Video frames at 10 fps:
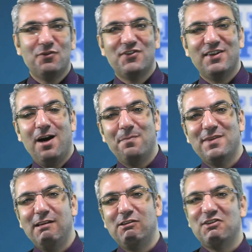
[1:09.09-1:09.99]
recent
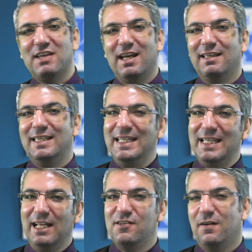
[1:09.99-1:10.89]
updates and
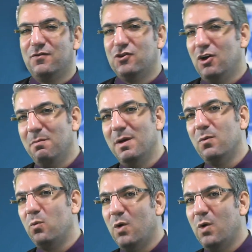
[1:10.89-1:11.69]
details of German